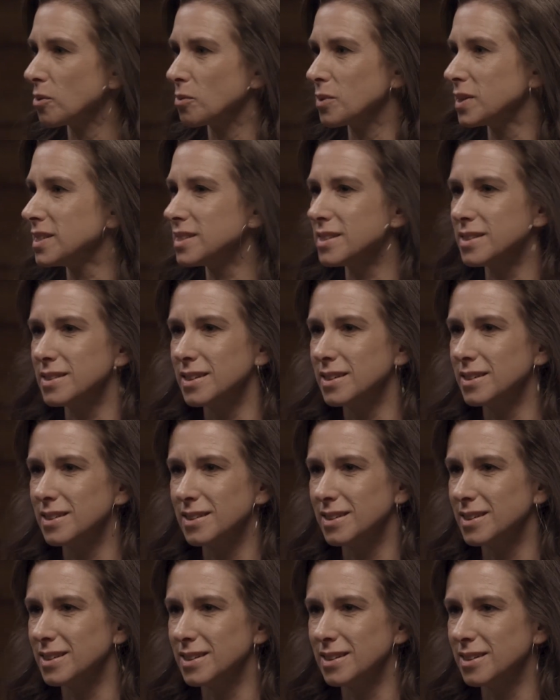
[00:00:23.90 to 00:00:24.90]
a reason
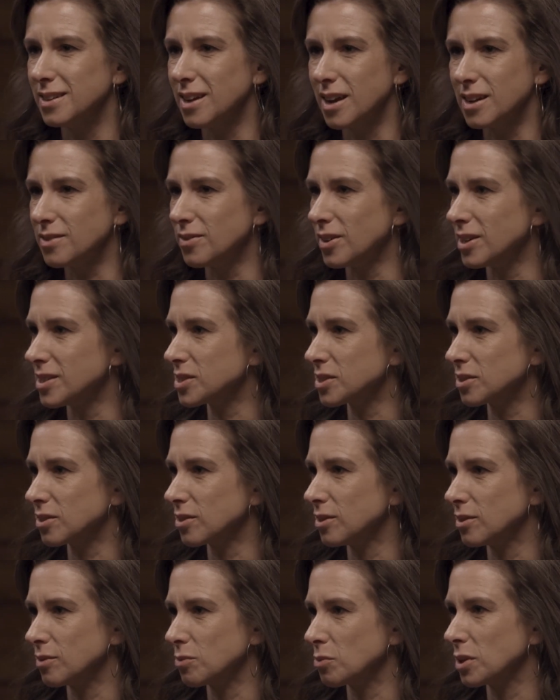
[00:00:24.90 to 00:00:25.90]
that none of us
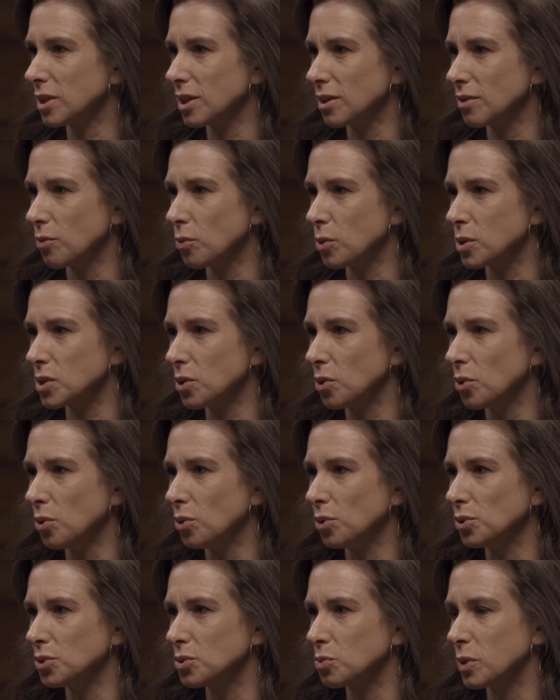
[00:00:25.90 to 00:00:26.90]
could have really
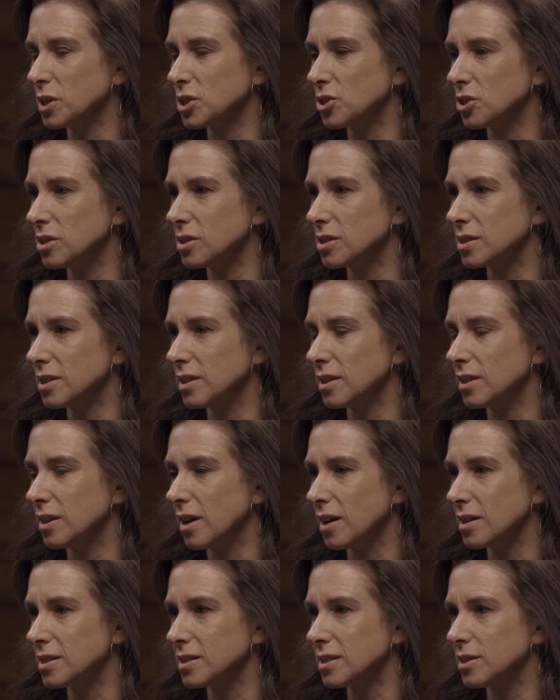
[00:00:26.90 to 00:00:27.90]
foretold, which is that,
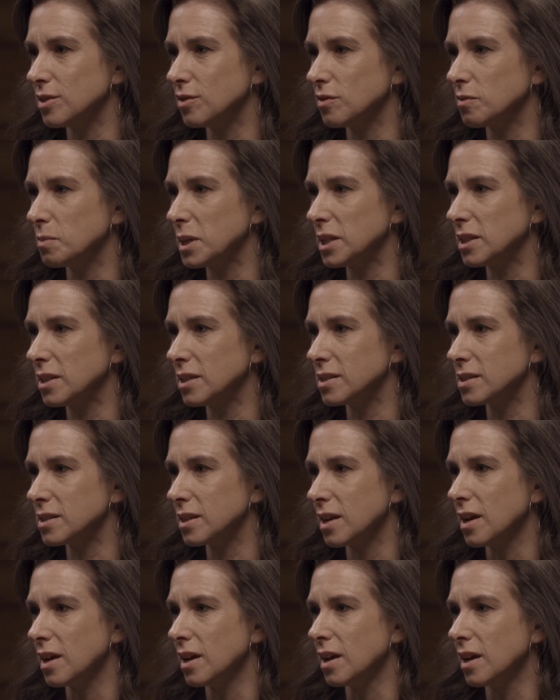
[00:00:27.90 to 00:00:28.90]
Ondi, you've made this
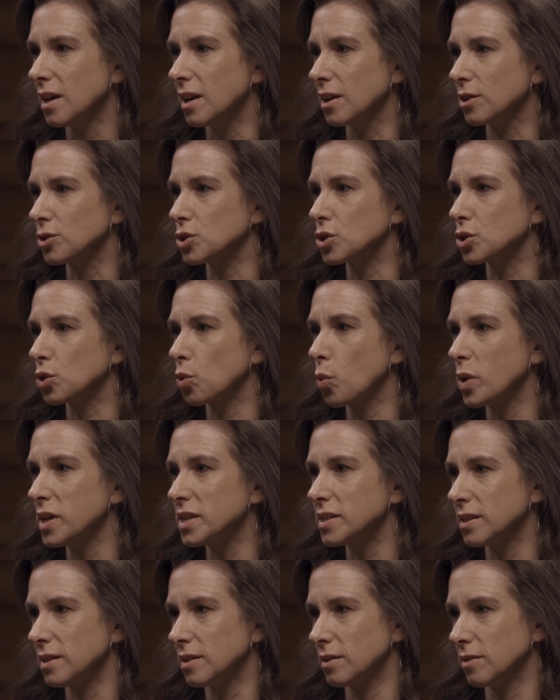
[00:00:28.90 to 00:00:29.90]

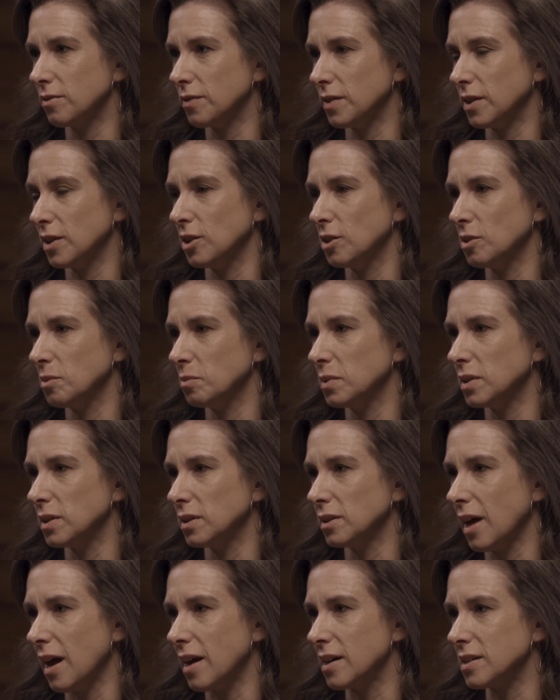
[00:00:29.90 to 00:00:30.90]
exquisite film,
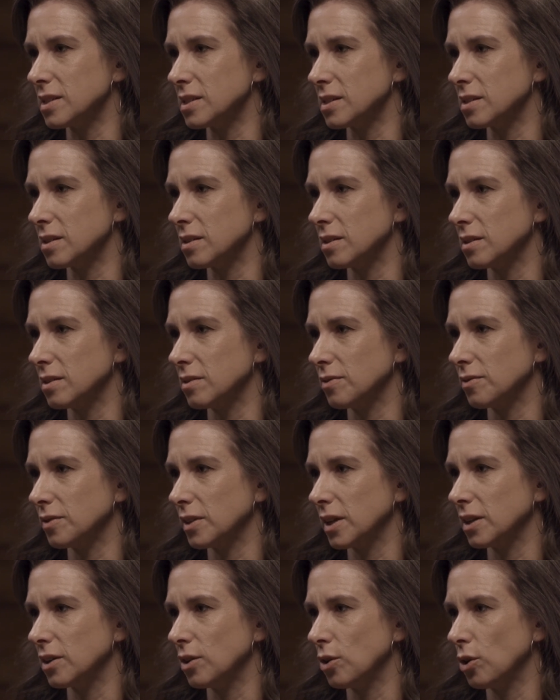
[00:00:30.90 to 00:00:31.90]
Last
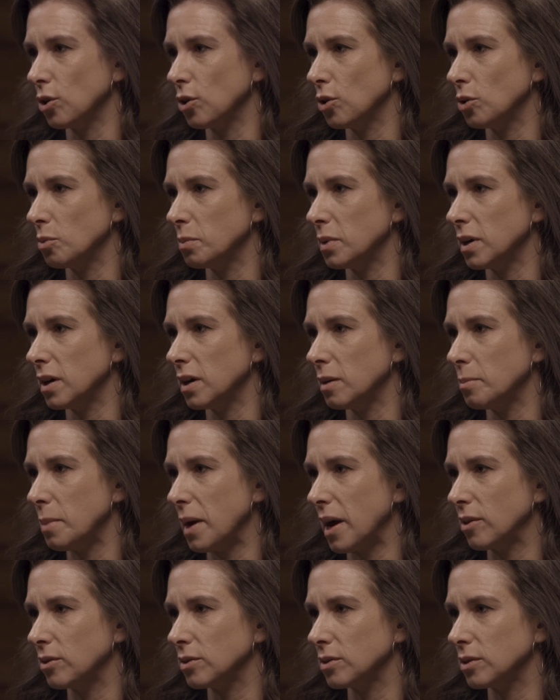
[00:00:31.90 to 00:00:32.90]
Flight Home,
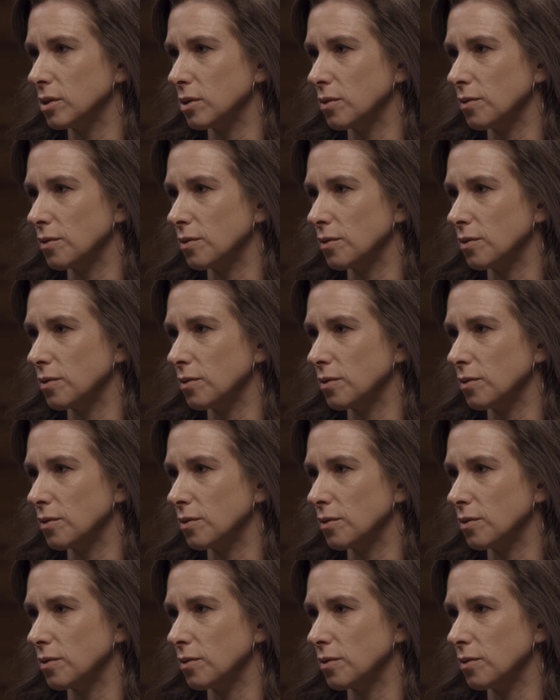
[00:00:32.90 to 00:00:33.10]
about your